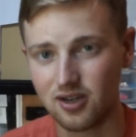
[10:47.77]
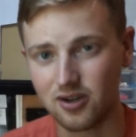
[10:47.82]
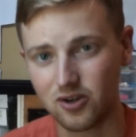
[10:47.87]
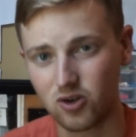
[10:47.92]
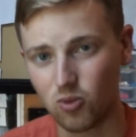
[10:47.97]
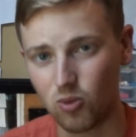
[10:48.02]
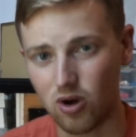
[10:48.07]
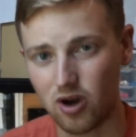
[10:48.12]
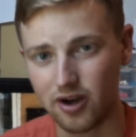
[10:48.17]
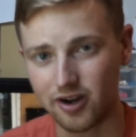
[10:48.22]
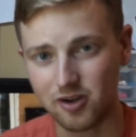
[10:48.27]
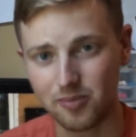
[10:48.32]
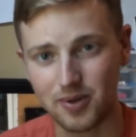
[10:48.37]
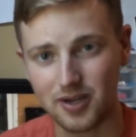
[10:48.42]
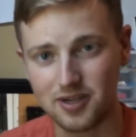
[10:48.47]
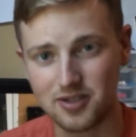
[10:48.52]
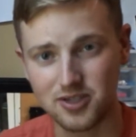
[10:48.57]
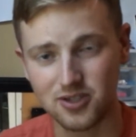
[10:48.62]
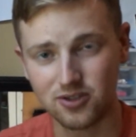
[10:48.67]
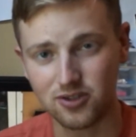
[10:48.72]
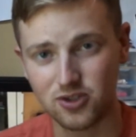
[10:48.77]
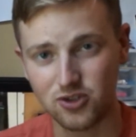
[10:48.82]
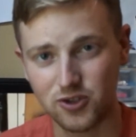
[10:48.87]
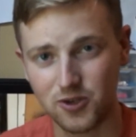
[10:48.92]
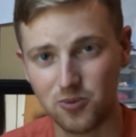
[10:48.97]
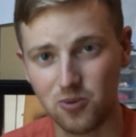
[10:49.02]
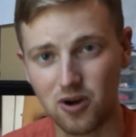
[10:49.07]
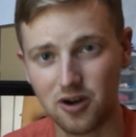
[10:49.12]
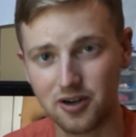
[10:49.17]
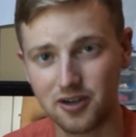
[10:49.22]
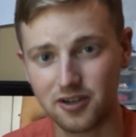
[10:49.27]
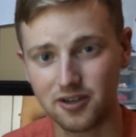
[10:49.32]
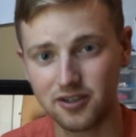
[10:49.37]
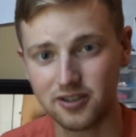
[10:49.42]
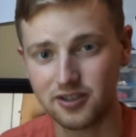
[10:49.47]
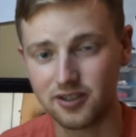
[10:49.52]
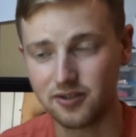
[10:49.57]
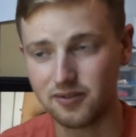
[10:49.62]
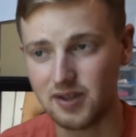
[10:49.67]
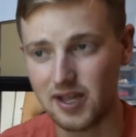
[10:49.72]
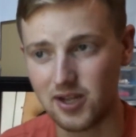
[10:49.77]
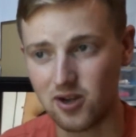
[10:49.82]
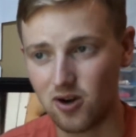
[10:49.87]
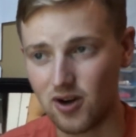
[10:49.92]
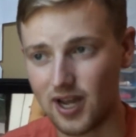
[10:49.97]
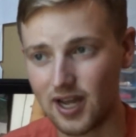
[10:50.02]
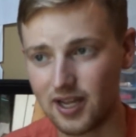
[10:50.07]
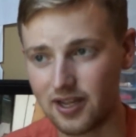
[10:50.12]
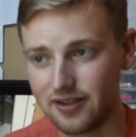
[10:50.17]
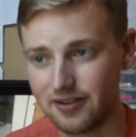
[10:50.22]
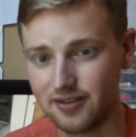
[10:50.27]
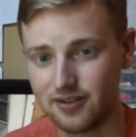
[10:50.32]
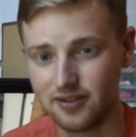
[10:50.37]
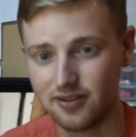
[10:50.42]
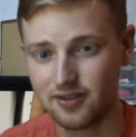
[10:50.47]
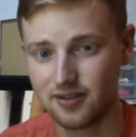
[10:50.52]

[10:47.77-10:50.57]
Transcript: Guac, Pacer, and Tree Walker, they all had